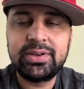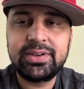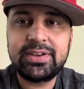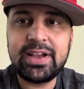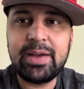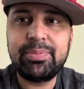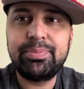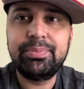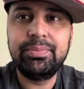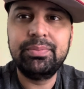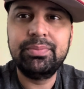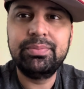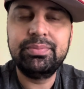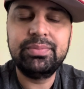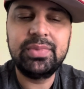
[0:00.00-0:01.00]
Got
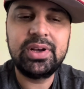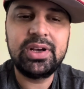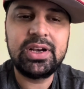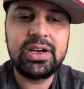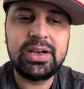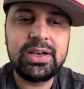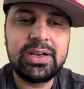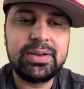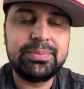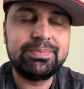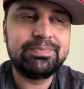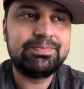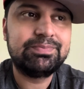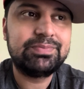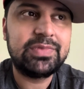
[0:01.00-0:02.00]
um,
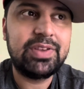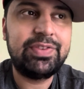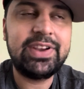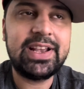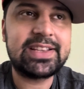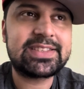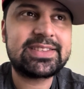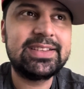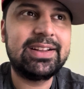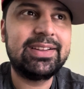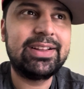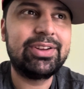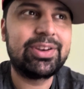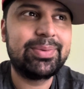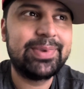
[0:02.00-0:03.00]
if he got Snell,
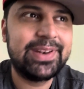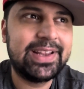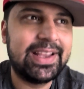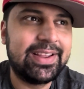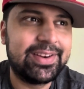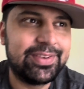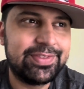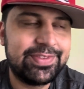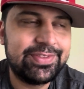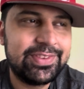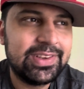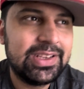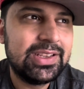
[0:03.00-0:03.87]
that would have been out of,